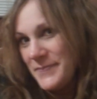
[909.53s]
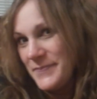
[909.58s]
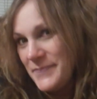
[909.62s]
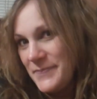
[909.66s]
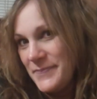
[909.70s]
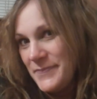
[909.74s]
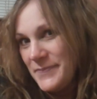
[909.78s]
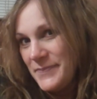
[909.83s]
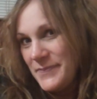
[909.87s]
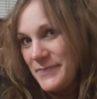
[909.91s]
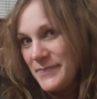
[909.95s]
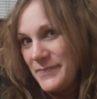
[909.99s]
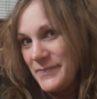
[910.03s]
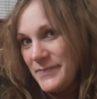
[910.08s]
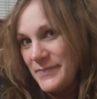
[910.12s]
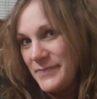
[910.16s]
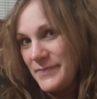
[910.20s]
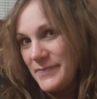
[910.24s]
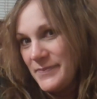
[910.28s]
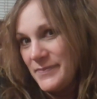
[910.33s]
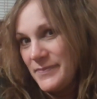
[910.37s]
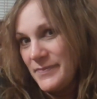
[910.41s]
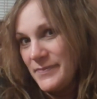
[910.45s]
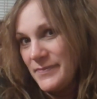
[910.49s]
tall is
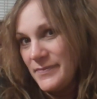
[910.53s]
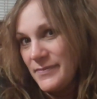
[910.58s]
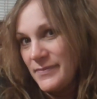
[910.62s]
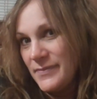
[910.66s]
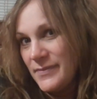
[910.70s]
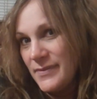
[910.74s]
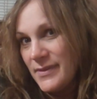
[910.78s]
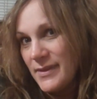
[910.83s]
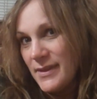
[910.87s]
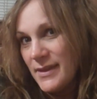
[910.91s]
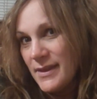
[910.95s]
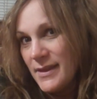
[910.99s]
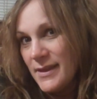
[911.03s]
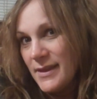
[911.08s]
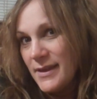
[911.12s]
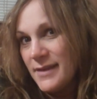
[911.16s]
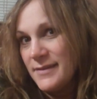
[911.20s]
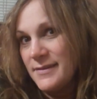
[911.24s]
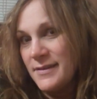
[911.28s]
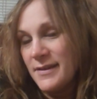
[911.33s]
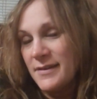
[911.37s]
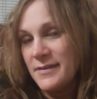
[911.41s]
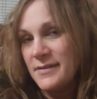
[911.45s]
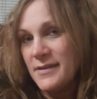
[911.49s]
Austin?
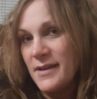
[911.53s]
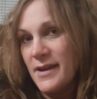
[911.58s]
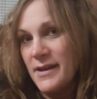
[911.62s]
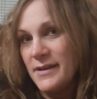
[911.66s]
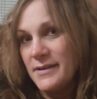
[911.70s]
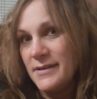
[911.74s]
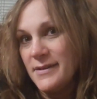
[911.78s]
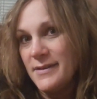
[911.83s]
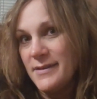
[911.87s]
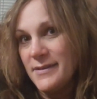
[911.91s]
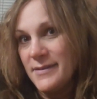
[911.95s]
Six nine.